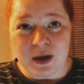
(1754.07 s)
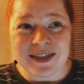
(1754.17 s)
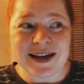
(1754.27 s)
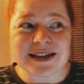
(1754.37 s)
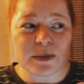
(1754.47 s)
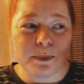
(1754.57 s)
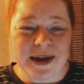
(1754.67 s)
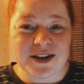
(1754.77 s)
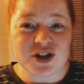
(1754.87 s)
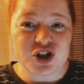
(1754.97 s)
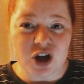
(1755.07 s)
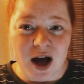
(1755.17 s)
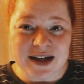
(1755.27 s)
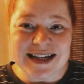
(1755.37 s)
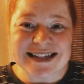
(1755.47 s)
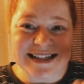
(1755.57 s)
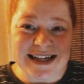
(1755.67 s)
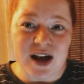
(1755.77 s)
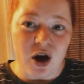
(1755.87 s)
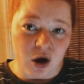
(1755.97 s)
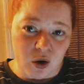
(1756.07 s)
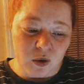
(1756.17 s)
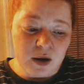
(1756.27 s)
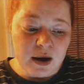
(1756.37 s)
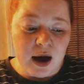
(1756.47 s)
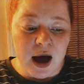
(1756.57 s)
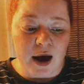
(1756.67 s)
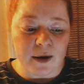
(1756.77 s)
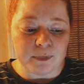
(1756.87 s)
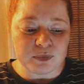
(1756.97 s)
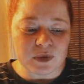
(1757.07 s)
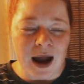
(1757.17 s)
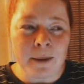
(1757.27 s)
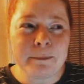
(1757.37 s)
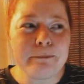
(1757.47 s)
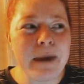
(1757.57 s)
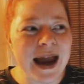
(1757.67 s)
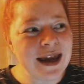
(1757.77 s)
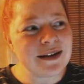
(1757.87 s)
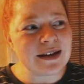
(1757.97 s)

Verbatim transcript: I think it's bench.co. Um, I might,